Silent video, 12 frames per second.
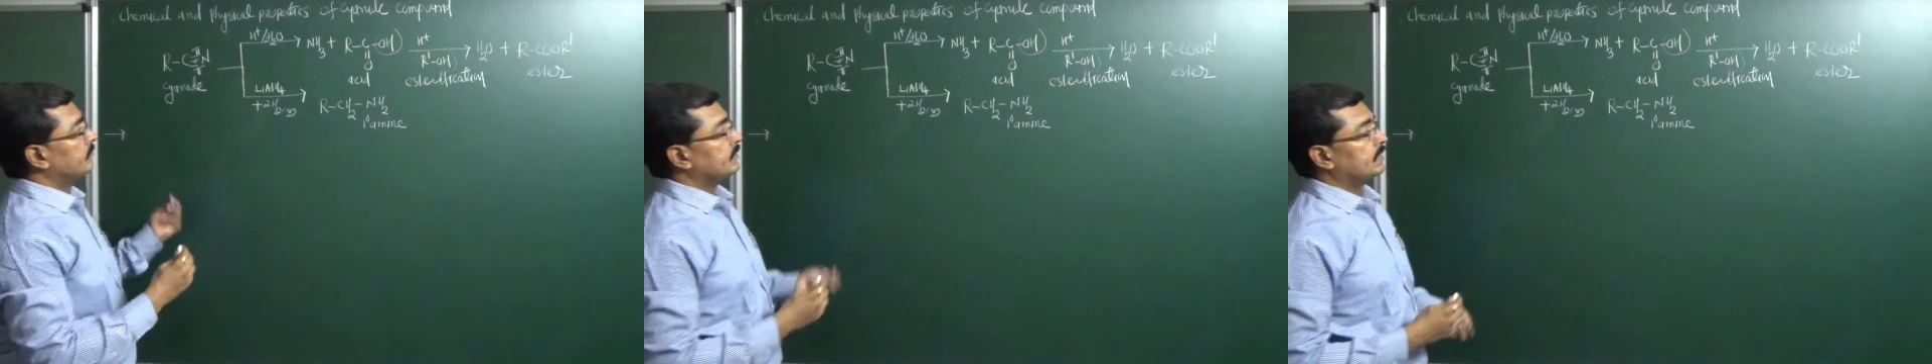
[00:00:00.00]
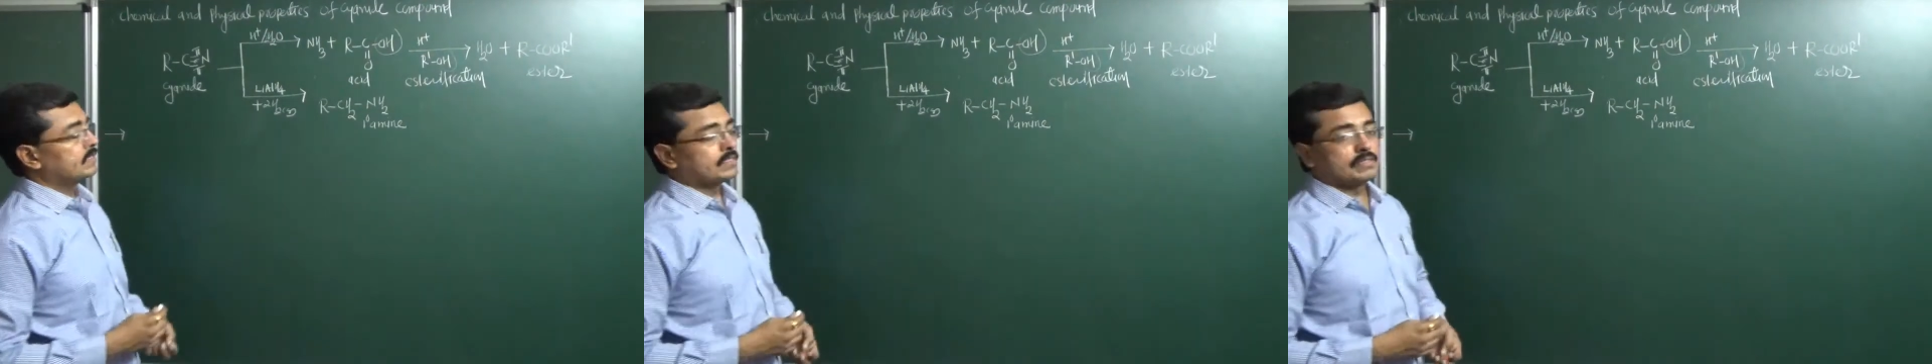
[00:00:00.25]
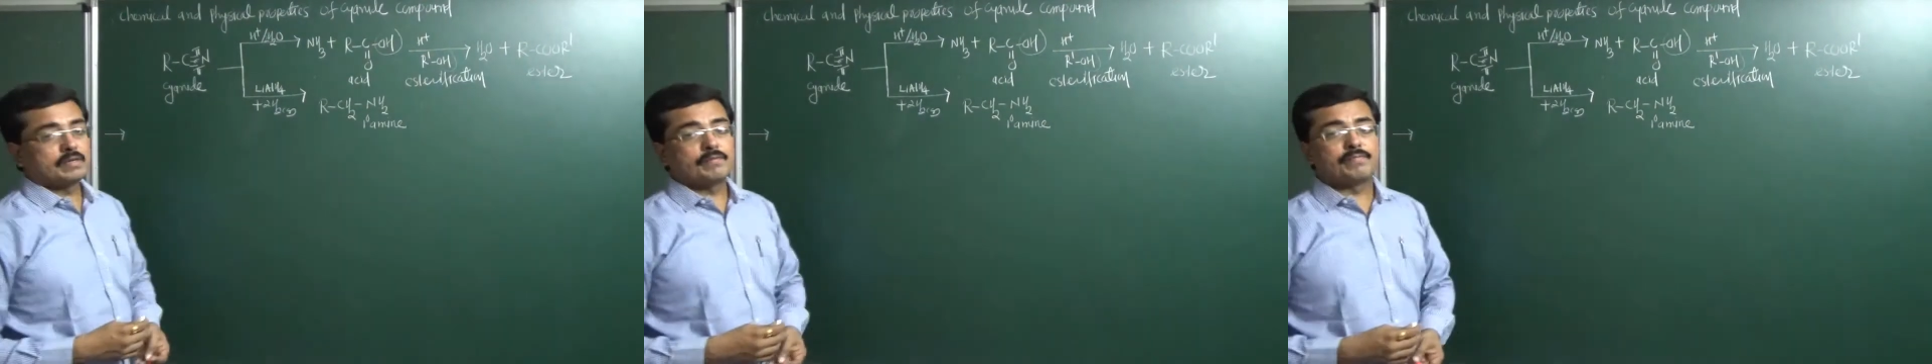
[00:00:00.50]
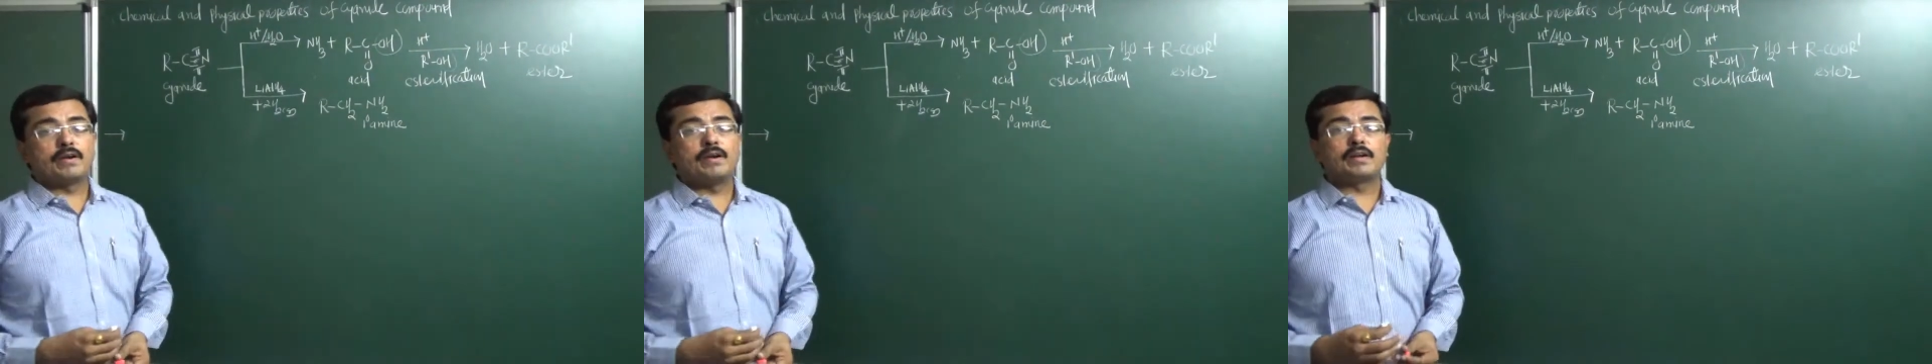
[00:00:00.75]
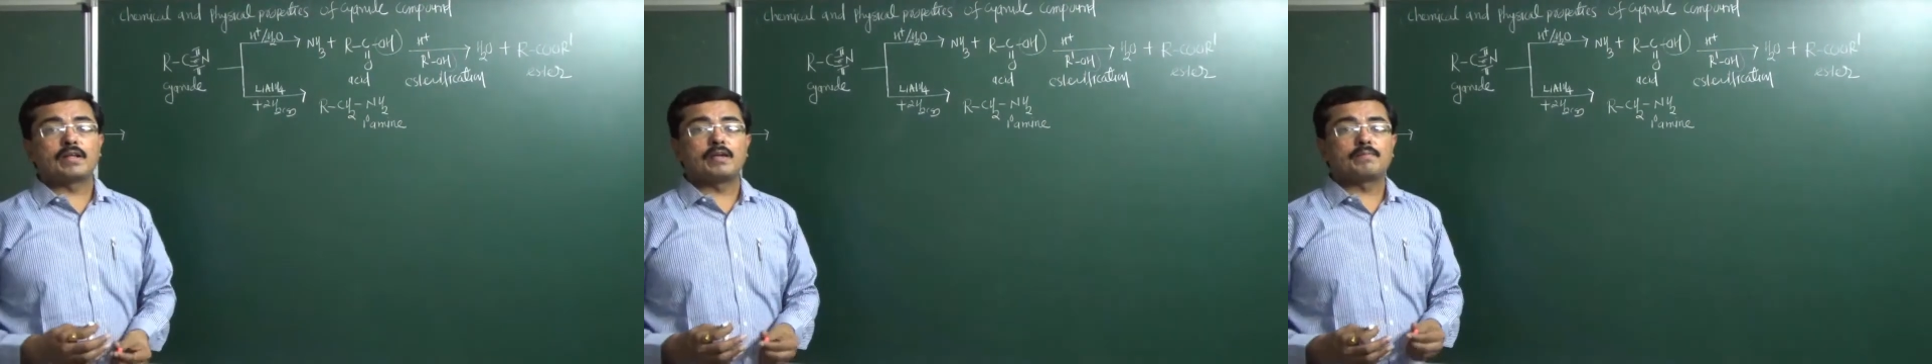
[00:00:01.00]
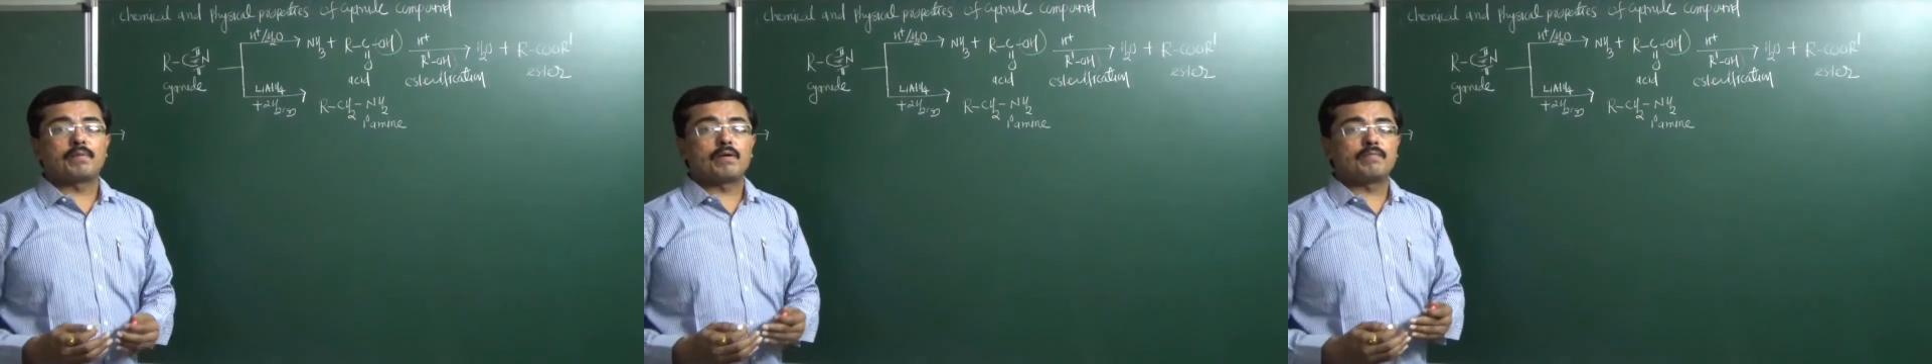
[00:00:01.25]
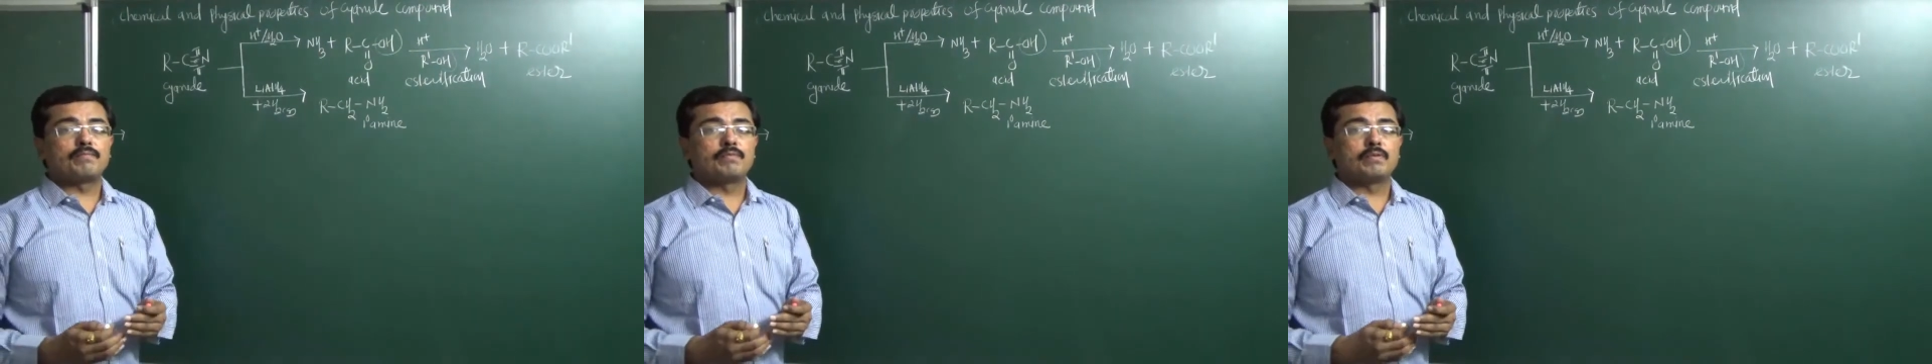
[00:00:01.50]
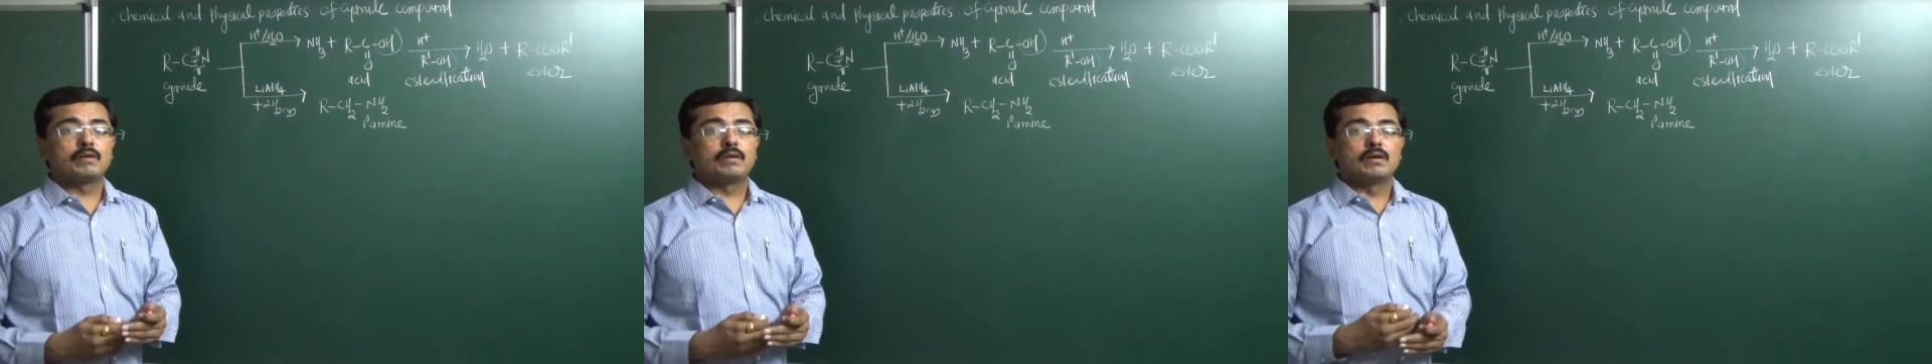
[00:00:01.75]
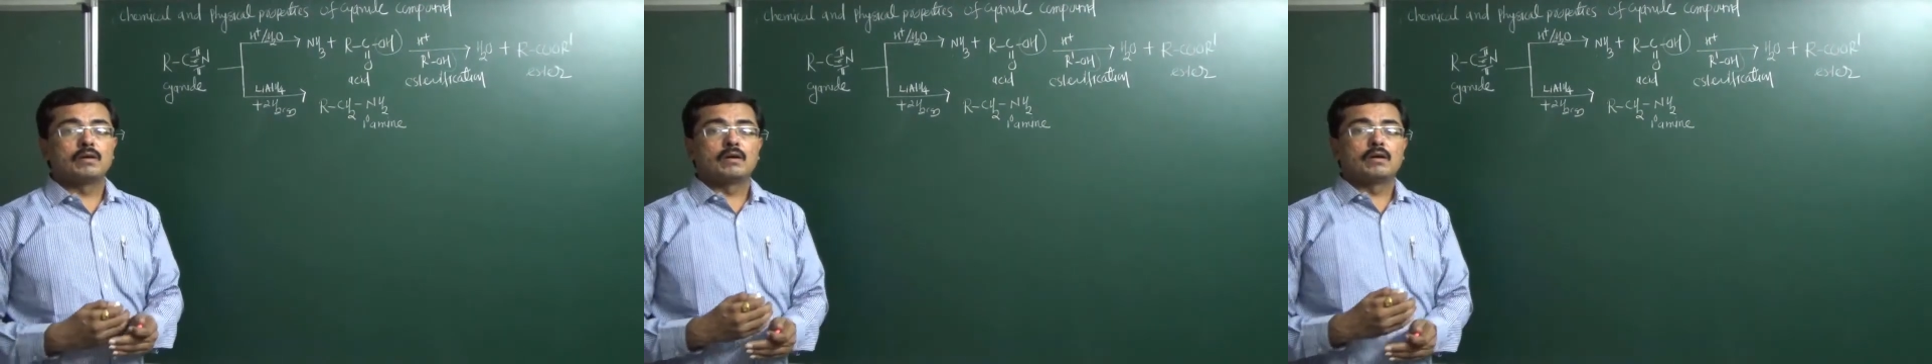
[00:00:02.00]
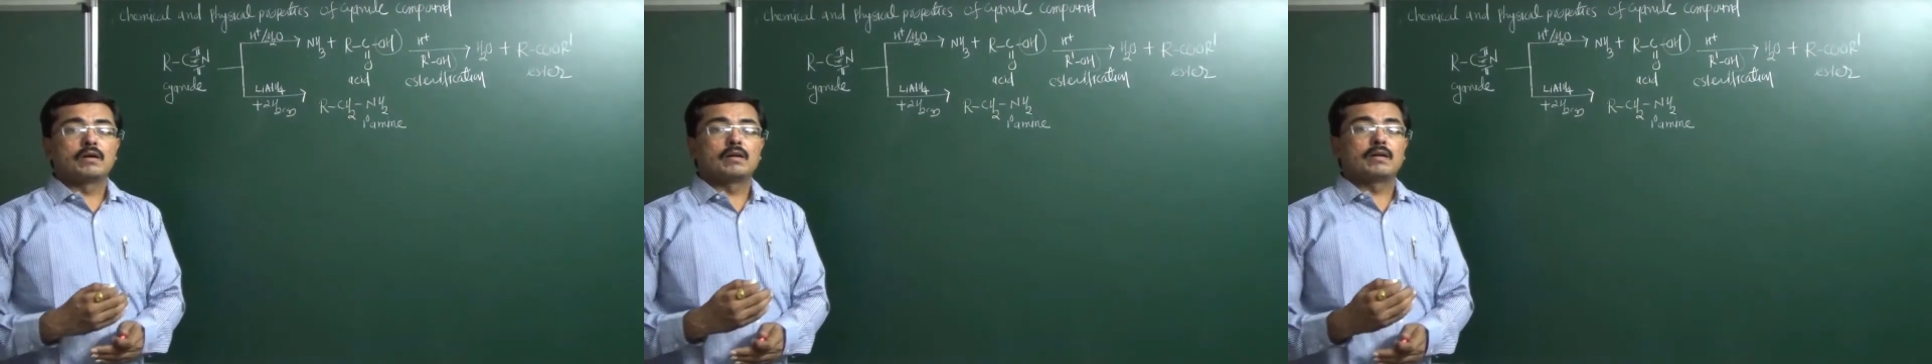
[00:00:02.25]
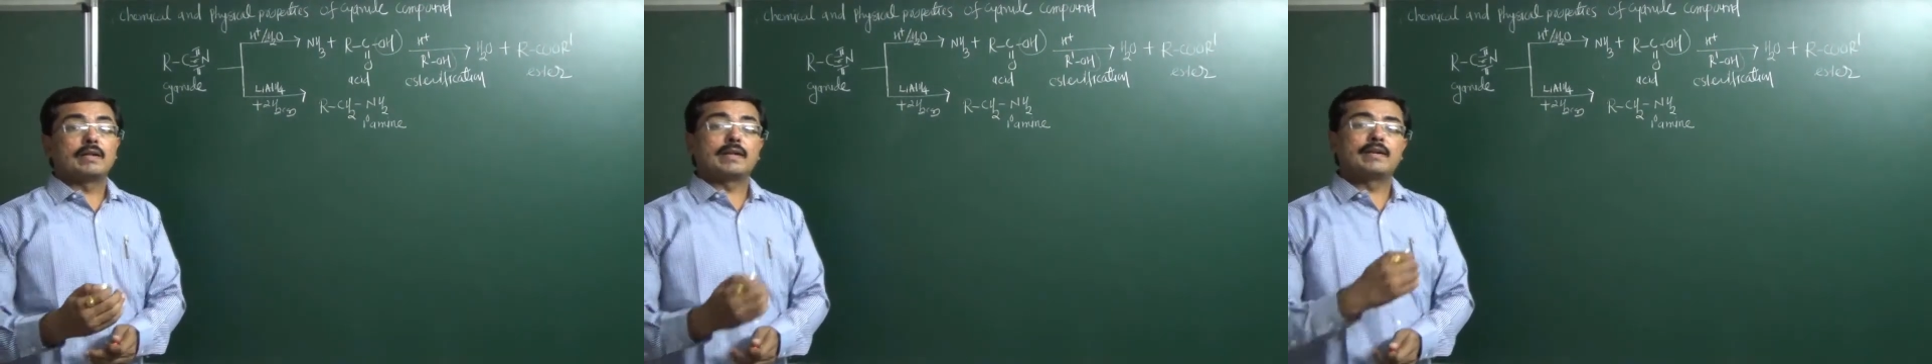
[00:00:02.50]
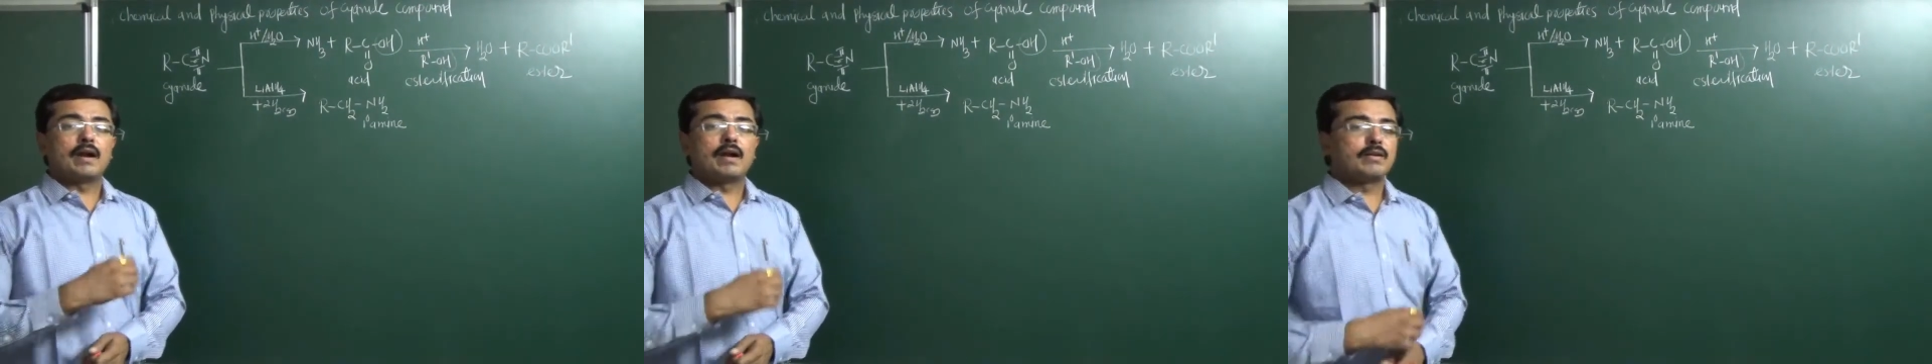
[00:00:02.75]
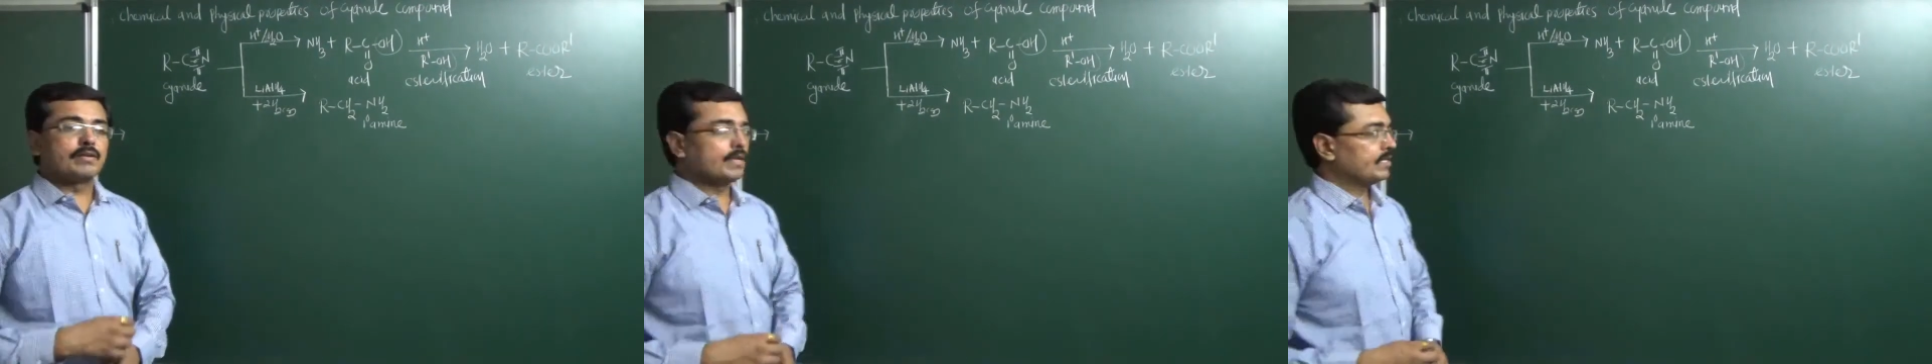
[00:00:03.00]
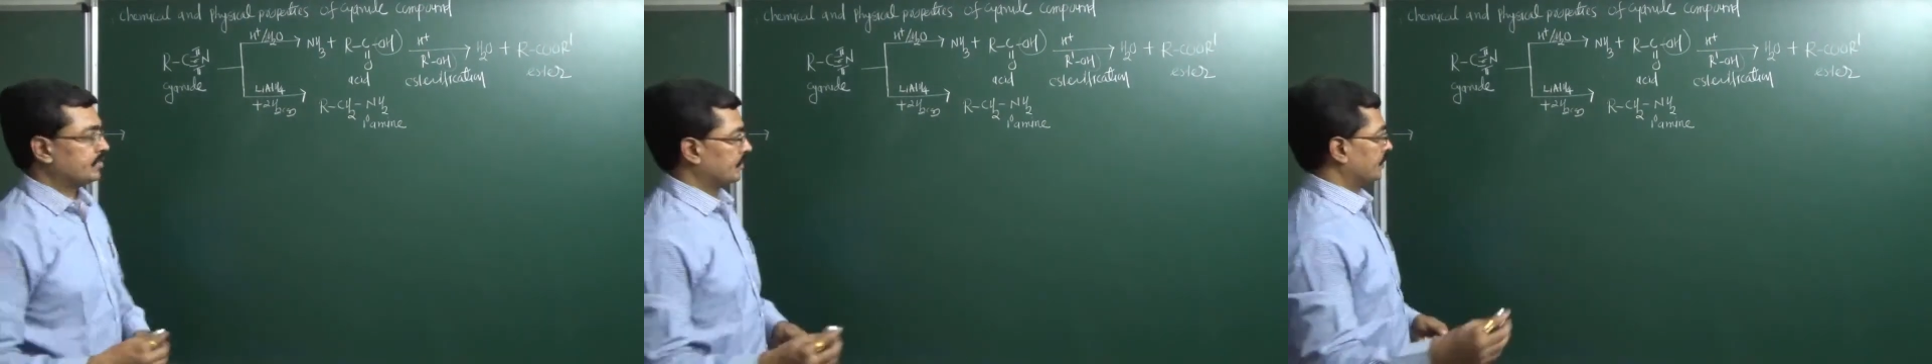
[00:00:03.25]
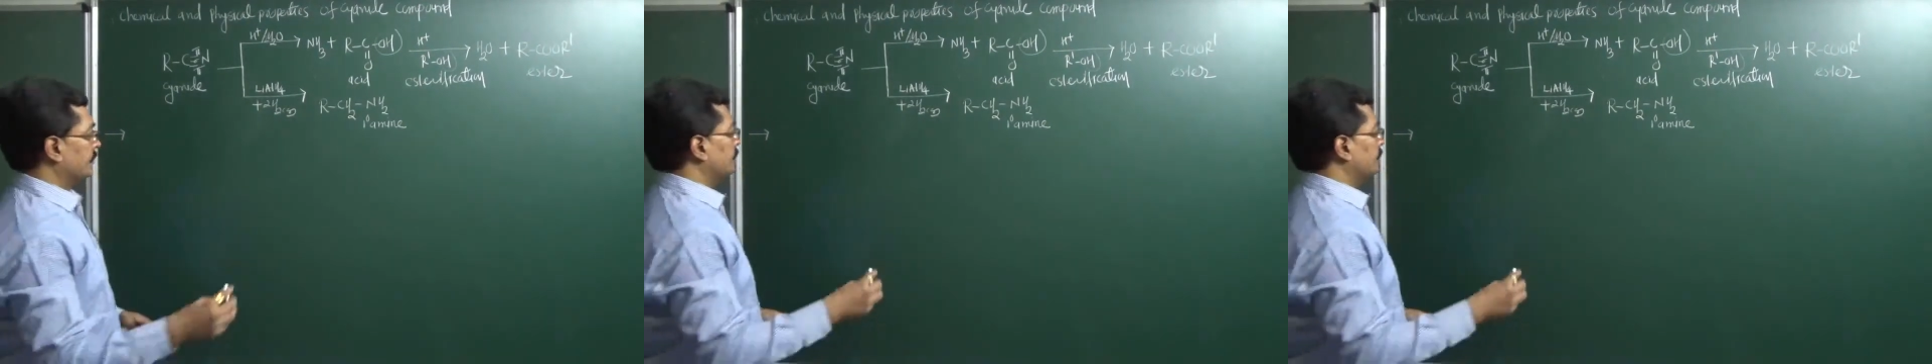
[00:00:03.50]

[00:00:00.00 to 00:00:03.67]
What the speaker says: this different type of Grignard reagent.